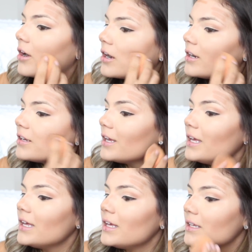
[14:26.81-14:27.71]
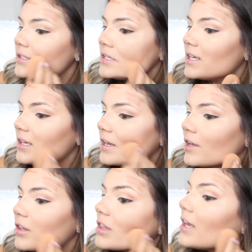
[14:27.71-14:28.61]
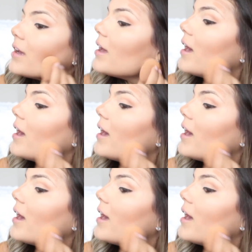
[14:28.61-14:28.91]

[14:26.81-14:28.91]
hard to eat healthy.